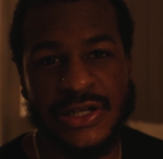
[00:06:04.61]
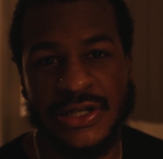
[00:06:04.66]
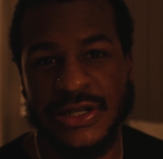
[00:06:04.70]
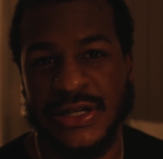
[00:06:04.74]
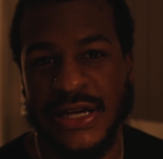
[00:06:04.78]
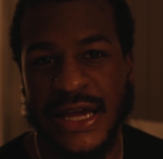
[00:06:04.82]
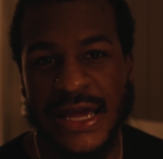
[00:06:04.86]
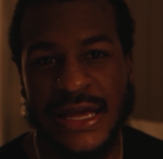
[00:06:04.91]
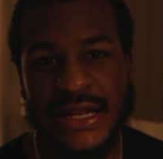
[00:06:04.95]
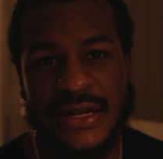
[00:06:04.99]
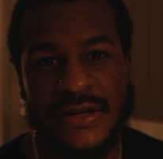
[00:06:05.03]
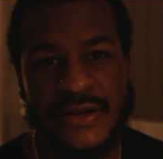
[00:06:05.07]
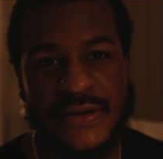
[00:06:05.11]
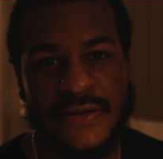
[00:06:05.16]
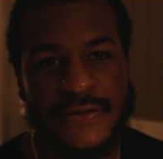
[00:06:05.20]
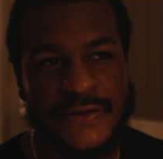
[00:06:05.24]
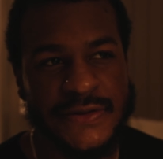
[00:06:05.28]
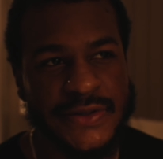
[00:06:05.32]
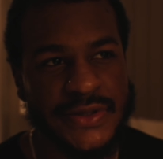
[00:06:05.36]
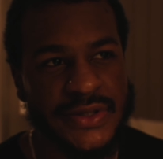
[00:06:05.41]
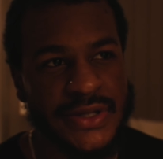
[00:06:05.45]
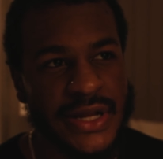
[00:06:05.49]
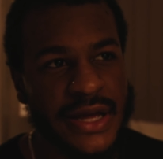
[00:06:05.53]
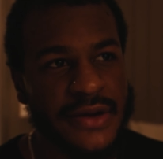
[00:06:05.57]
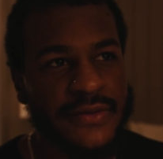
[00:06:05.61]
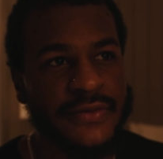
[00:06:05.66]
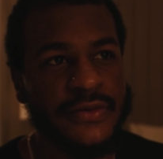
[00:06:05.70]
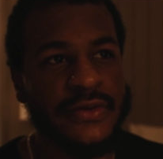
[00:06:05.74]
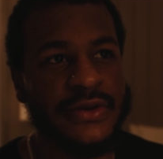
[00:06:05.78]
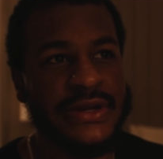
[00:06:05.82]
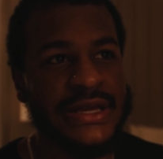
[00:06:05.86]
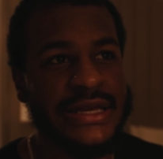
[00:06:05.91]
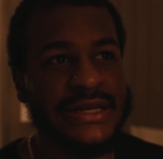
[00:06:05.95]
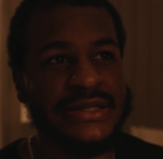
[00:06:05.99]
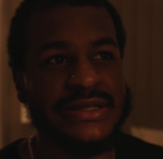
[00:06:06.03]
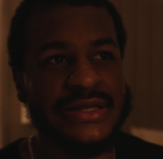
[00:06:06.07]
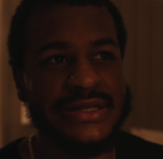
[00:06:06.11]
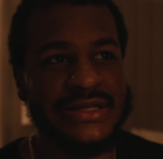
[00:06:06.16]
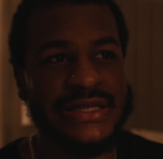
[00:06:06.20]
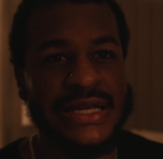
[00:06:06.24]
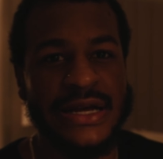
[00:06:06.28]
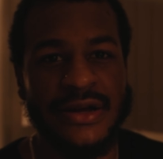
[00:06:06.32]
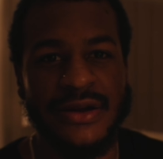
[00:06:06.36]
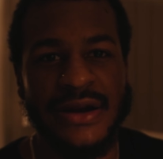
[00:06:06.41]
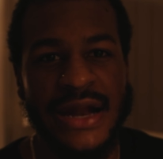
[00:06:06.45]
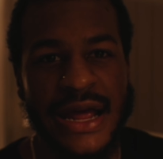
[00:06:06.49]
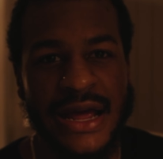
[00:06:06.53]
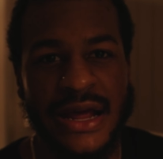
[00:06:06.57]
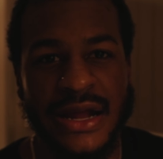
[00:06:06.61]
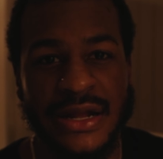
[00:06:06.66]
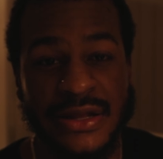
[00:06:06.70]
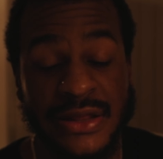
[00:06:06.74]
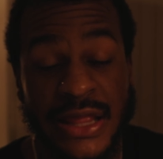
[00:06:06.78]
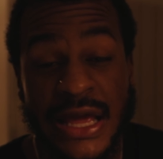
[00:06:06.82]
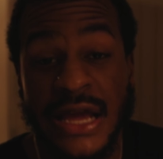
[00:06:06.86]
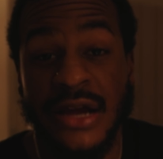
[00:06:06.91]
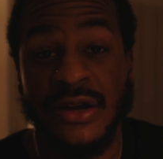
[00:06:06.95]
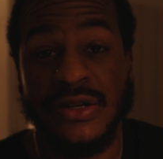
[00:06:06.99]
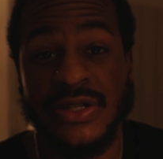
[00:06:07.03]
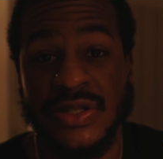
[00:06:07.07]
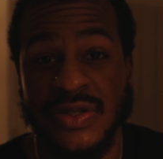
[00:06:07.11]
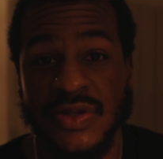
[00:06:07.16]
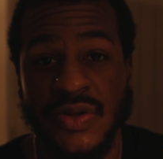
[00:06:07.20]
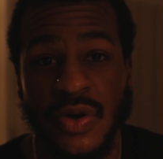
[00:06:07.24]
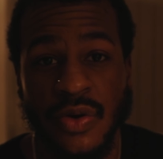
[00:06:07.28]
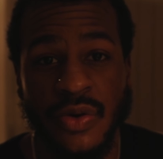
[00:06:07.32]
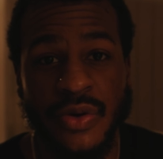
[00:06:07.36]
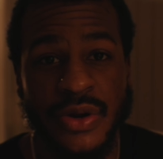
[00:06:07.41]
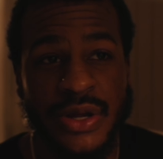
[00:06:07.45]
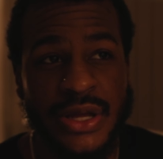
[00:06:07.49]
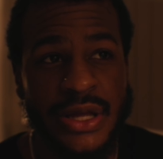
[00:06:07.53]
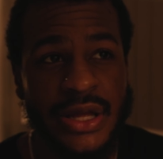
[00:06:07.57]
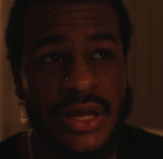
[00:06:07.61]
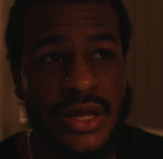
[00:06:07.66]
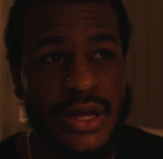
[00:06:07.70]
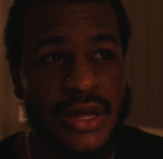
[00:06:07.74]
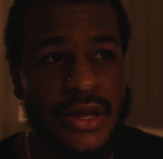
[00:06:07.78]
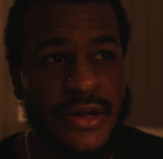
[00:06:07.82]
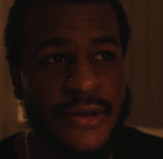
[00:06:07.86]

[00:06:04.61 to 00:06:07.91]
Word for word: creatives never get to tell that their story